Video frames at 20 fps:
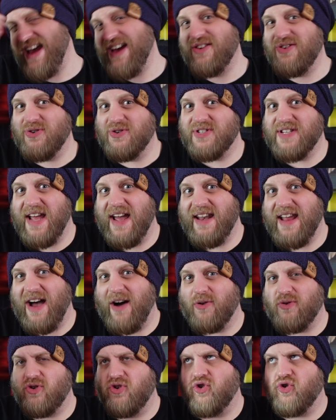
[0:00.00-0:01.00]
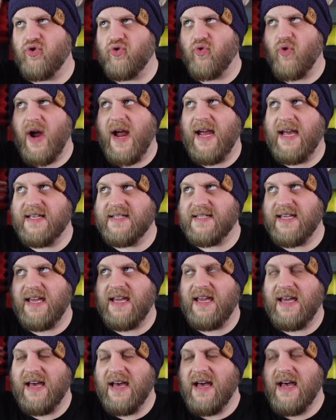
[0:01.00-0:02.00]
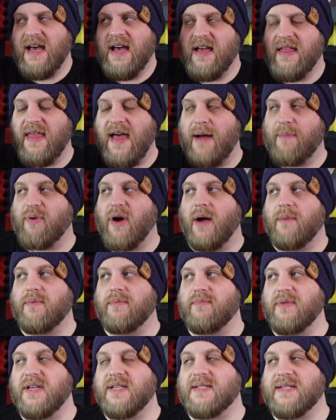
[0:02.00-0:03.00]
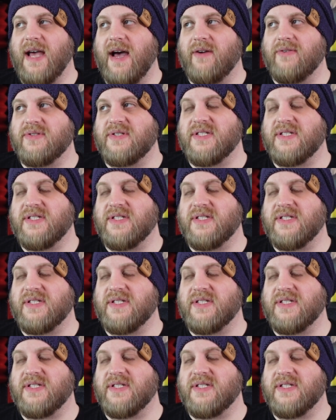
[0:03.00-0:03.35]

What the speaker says: understand how crazy that probably sounds